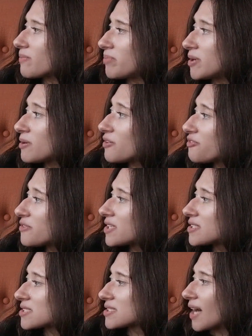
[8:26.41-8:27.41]
beautifully
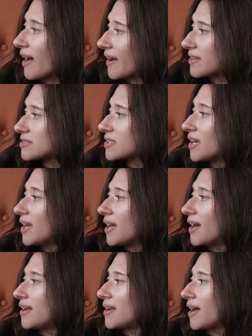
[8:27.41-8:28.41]
designed
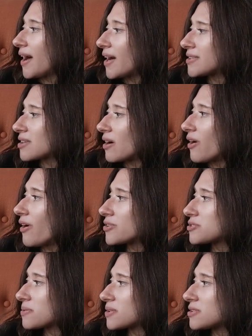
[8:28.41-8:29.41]
and it has all
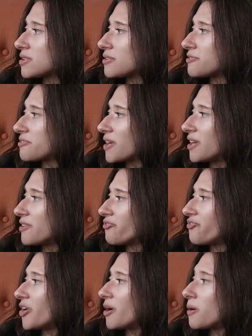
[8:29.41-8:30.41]
sorts of
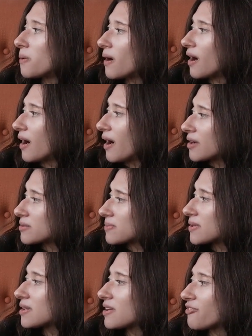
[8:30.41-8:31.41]
info on
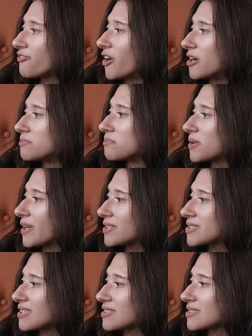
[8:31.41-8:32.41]
really fun
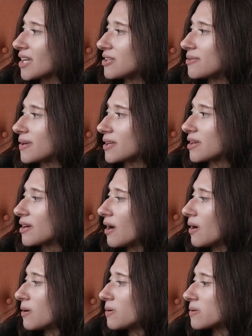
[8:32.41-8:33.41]
places that you can
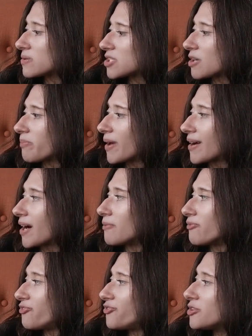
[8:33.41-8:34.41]
go to pick
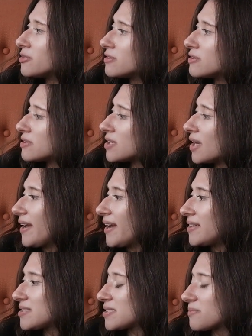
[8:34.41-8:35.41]
up food
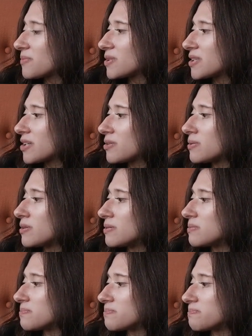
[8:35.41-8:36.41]
and some really
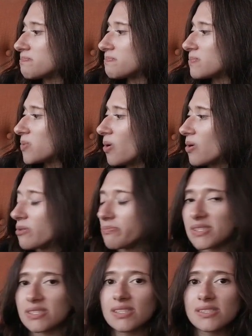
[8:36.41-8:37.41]
cool local
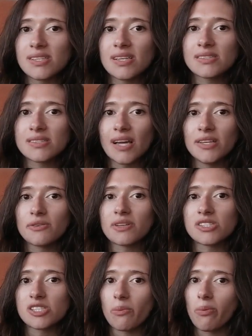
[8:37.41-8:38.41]
businesses that you
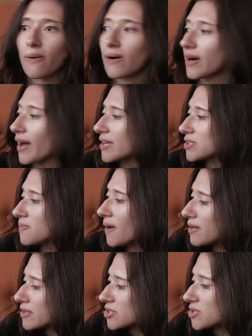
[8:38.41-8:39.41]
can support as
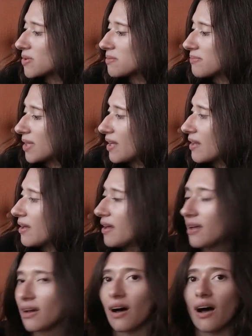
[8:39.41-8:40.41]
well as you and me
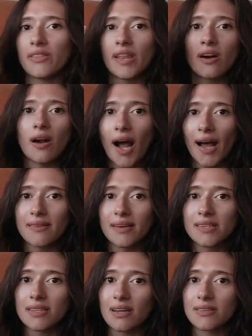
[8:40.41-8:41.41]
that are
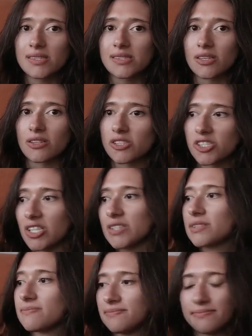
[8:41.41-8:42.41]
highlighted on the sticker
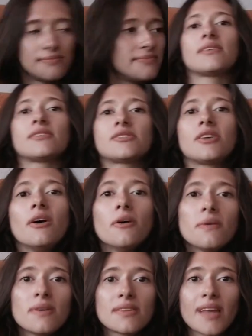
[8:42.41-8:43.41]
sheet.
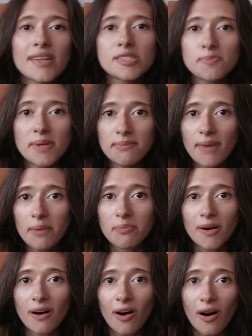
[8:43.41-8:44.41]
So that's been my
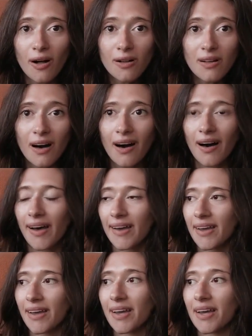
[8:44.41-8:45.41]
book haul.
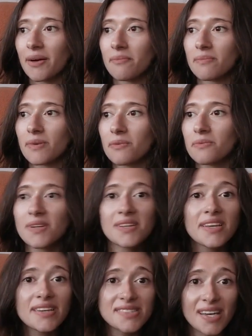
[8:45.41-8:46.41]
I am
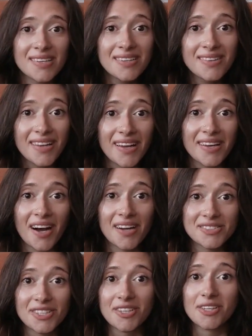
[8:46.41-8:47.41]
really excited that I
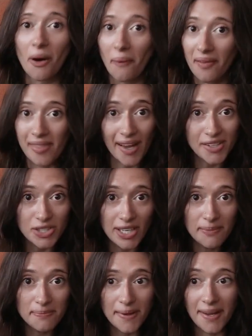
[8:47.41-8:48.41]
got to go on that
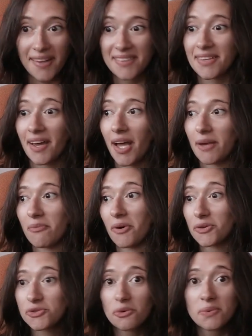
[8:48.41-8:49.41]
trip, and I'm
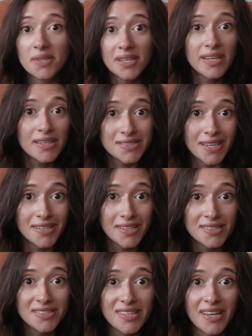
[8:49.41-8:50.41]
also really
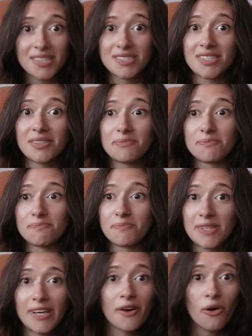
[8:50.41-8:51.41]
excited to get to
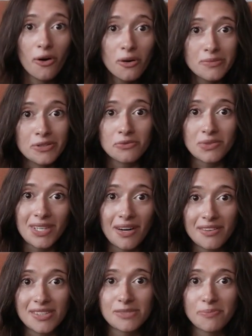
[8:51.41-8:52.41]
be at home and read
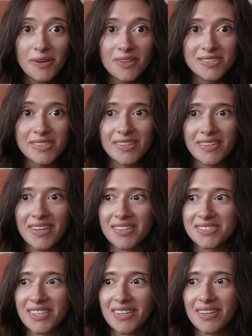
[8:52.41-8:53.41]
all these books and
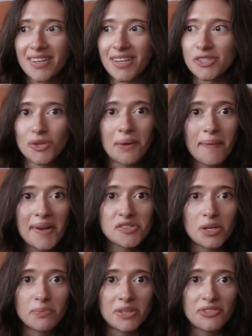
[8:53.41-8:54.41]
get to enjoy my
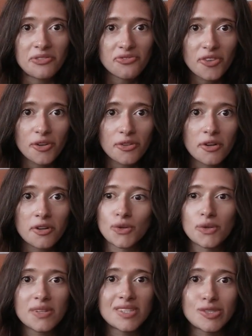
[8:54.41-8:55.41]
trip even further
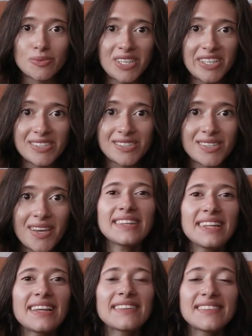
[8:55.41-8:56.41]
through these reads.
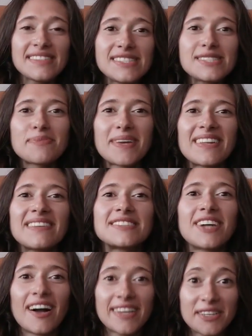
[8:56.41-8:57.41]
This has been
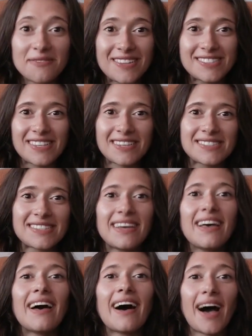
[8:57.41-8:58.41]
Dog Year Musings.
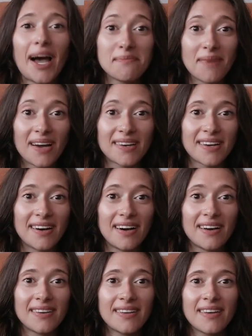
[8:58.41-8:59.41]
I'm
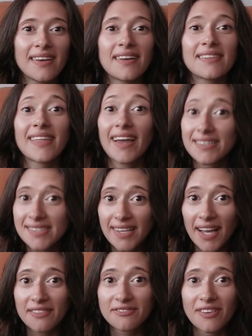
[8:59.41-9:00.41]
Monica. Thanks
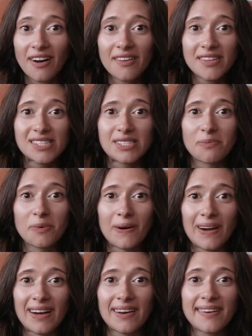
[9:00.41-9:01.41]
again for all the
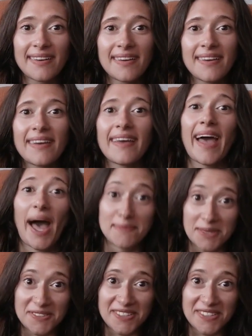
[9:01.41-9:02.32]
support. Happy